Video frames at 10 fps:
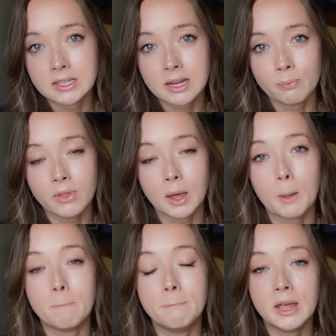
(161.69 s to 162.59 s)
in something
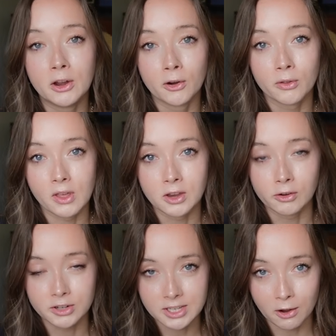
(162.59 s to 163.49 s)
bigger than
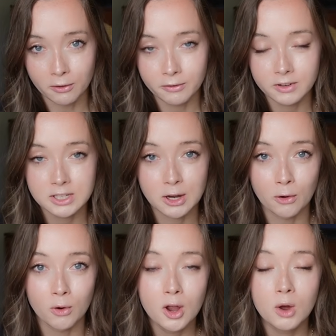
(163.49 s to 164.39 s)
yourself.
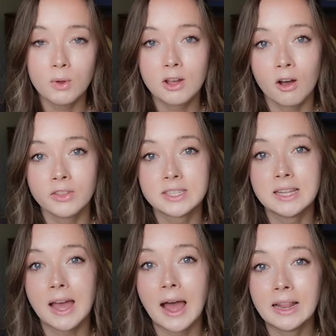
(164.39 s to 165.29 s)
So we call this
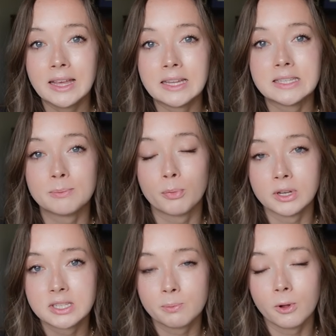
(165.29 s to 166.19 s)
the elegance
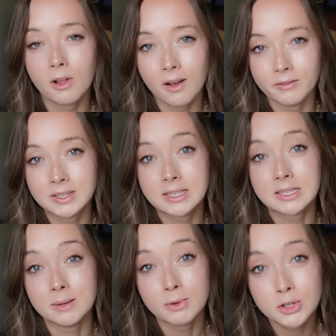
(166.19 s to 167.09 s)
principle of
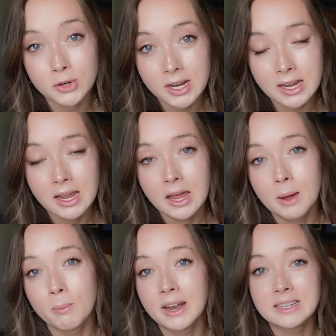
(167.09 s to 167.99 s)
symmetry,
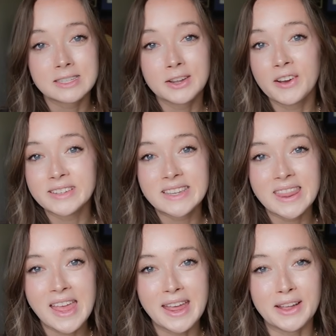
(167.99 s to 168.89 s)
but it doesn't cost a
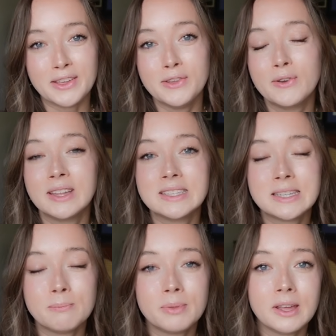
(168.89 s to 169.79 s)
thing. You can
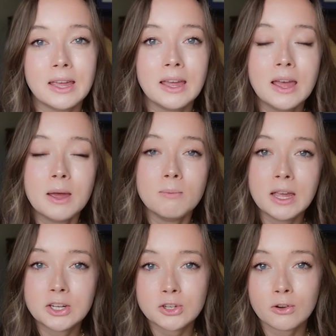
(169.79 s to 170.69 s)
simply
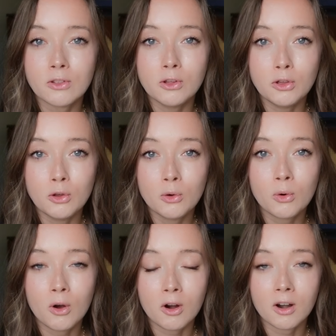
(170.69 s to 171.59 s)
make sure that
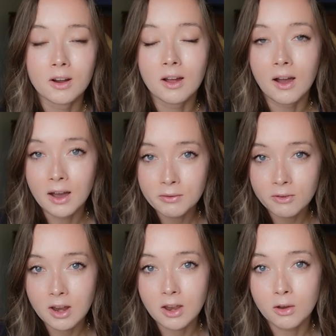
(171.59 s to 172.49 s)
you are
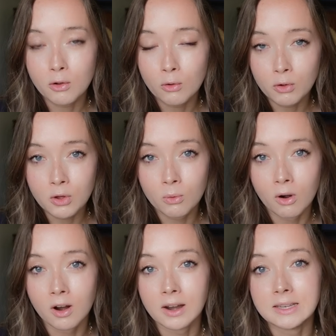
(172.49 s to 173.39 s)
confident in who you
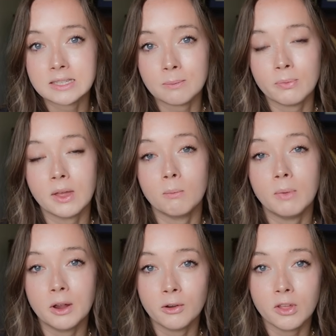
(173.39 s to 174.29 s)
are in something
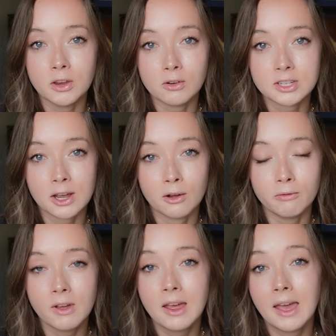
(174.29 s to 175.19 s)
bigger than
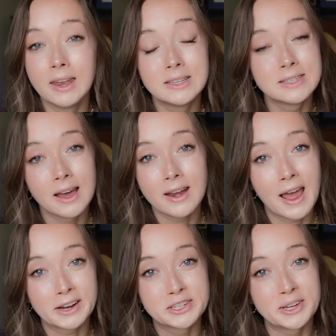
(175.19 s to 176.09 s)
yourself, and it's not
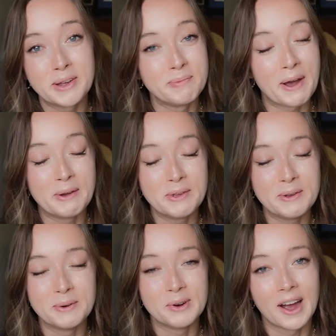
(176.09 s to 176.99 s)
actually about
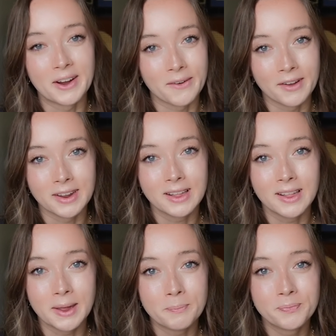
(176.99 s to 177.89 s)
you,
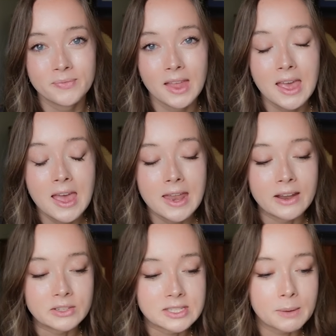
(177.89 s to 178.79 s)
ironically.
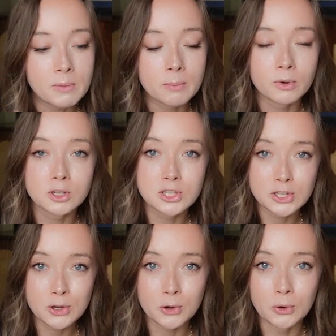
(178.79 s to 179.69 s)
Now, step number
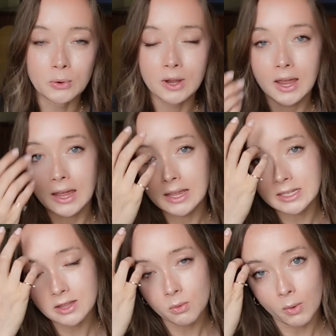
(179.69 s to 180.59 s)
2
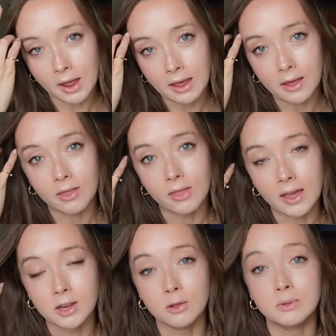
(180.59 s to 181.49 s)
is in the way
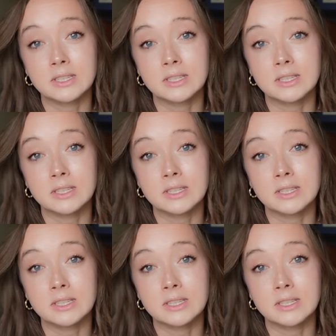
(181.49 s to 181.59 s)
that you